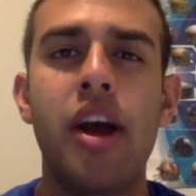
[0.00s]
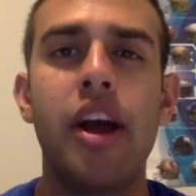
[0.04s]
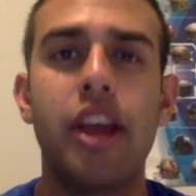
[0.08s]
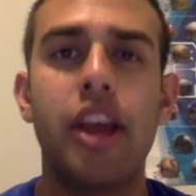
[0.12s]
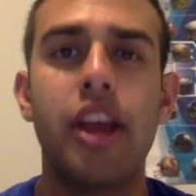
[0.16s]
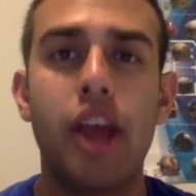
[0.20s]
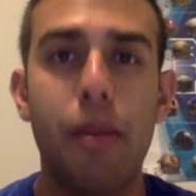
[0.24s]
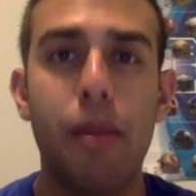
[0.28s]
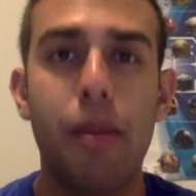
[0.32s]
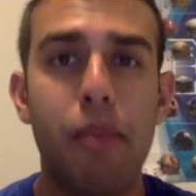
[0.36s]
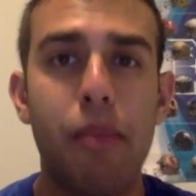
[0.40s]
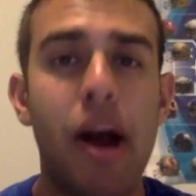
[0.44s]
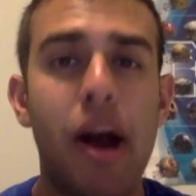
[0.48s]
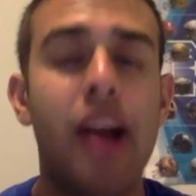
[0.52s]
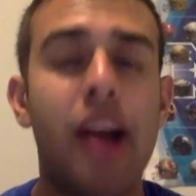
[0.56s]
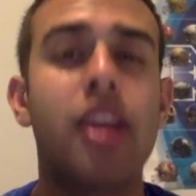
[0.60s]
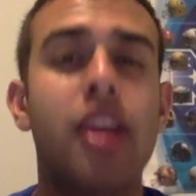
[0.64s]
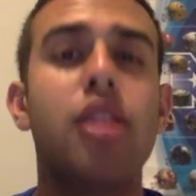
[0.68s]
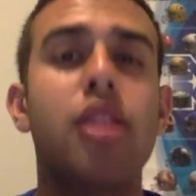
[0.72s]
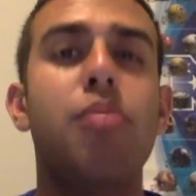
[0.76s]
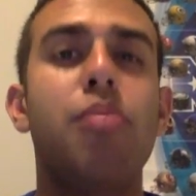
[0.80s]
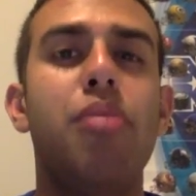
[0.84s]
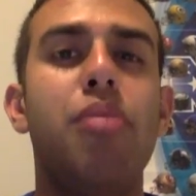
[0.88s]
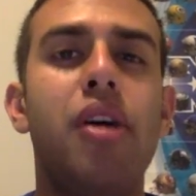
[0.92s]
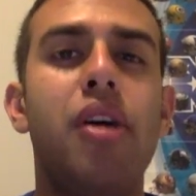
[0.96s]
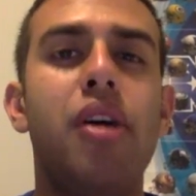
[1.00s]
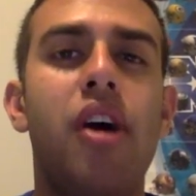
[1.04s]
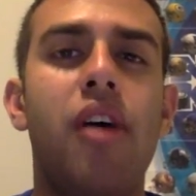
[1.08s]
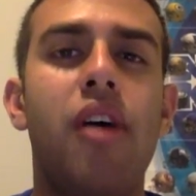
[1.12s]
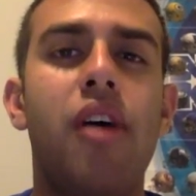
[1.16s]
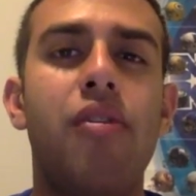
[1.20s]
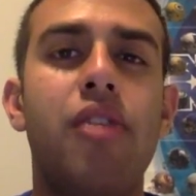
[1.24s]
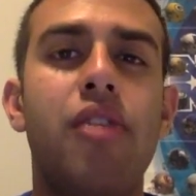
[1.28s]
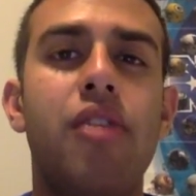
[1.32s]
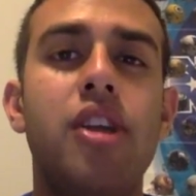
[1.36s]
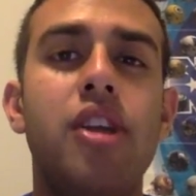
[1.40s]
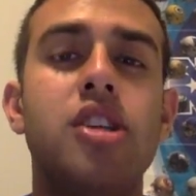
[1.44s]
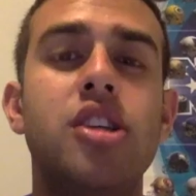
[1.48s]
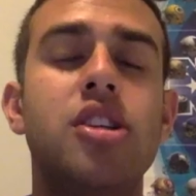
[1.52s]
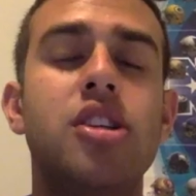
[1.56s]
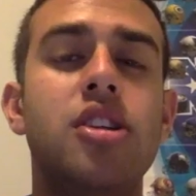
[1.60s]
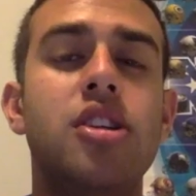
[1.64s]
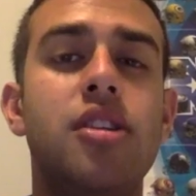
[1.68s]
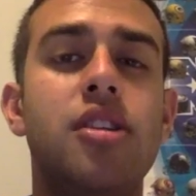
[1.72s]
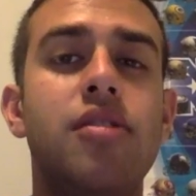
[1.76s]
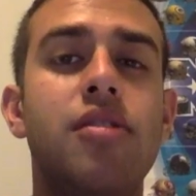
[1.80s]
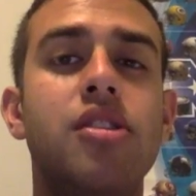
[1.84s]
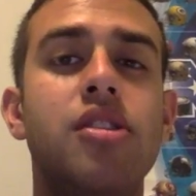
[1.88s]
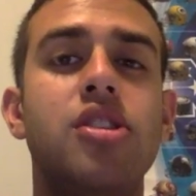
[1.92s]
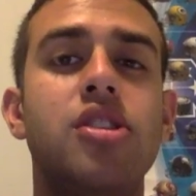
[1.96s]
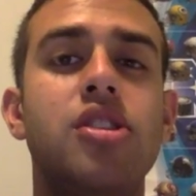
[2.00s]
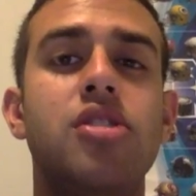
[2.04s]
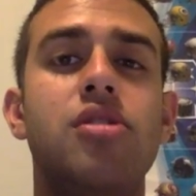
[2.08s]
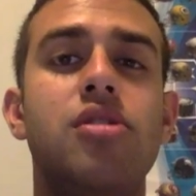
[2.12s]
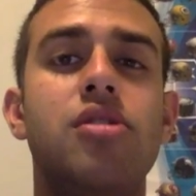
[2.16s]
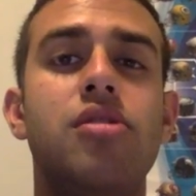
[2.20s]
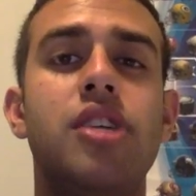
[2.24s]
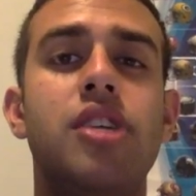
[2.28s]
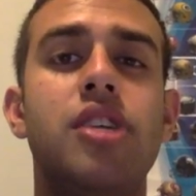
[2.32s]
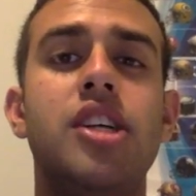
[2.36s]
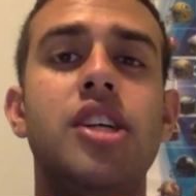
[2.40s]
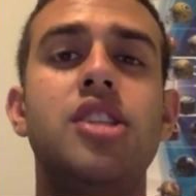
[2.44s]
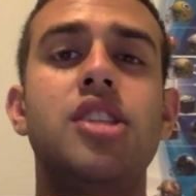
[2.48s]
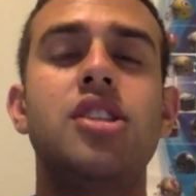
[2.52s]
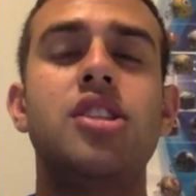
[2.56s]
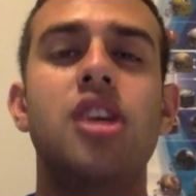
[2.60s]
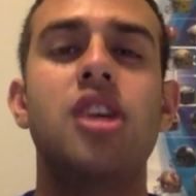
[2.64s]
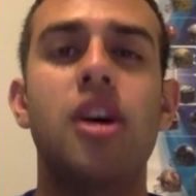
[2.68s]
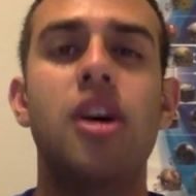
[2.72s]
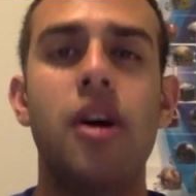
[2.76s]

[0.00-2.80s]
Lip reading: get back in the playoff race and the divisional race,